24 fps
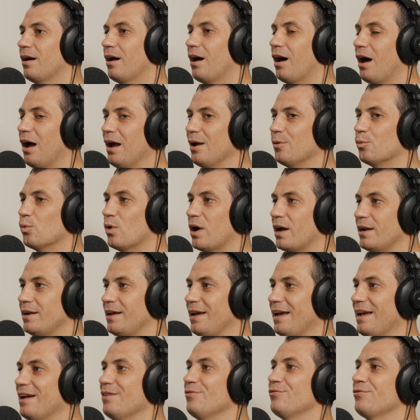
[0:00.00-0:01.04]
I won
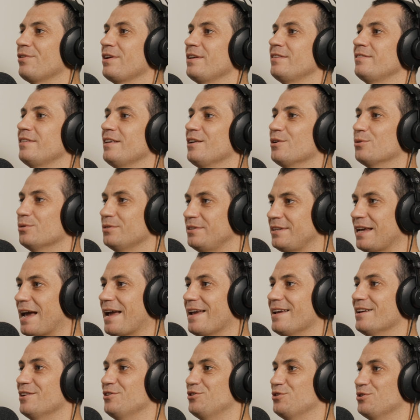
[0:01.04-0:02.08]
every single
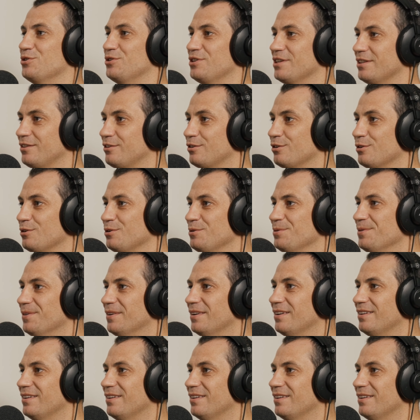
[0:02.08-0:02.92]
day at jujitsu.